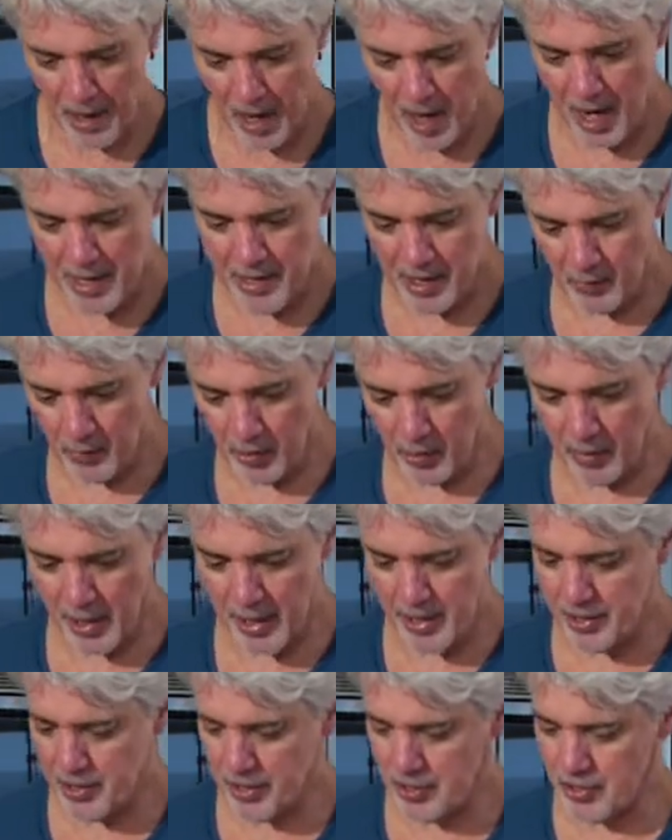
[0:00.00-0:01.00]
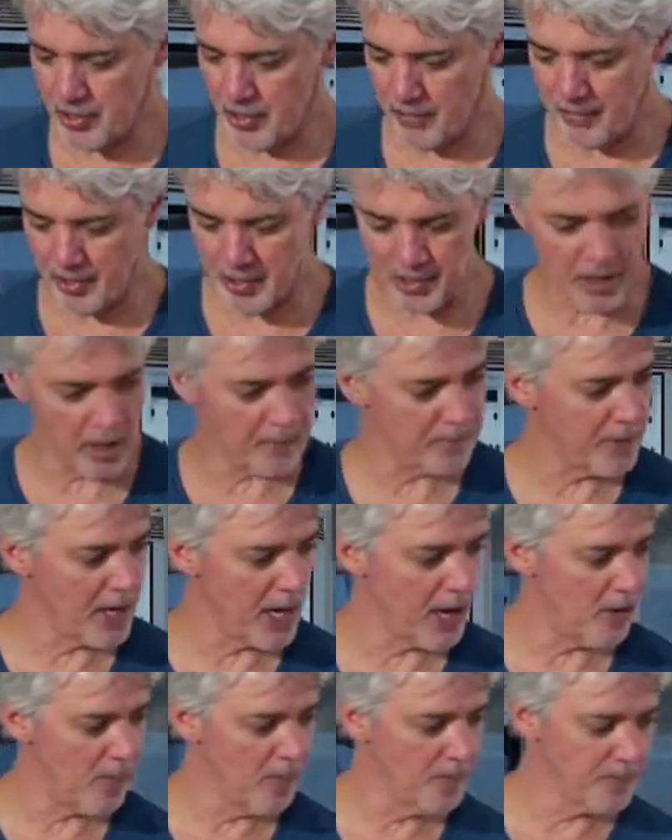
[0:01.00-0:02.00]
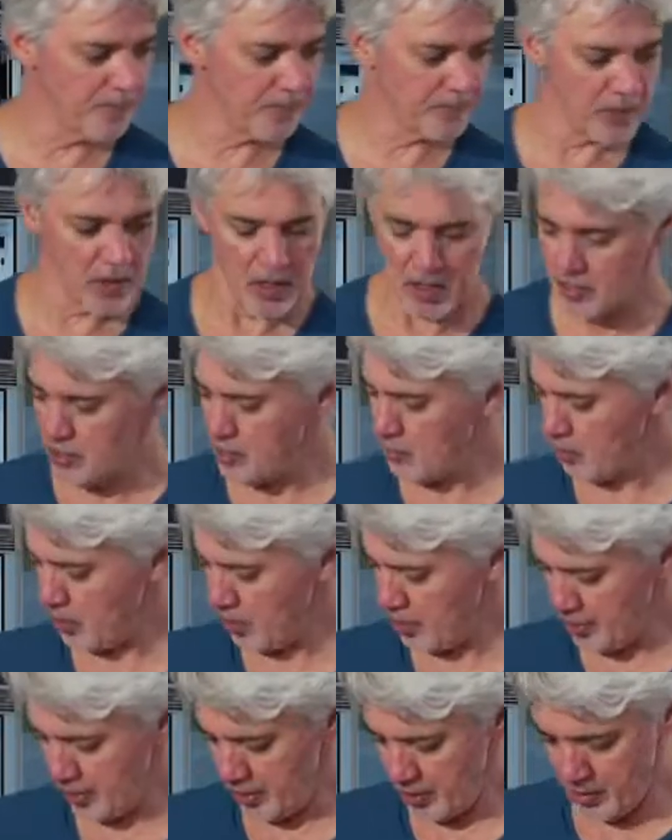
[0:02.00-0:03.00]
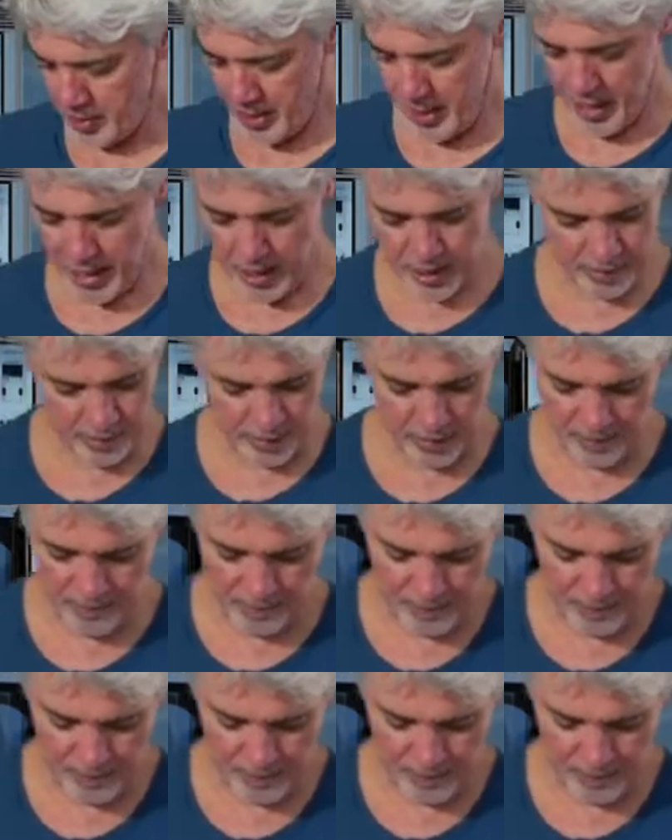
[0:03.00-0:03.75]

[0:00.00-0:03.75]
I think we're ready to serve this up now. So we're going to go ahead,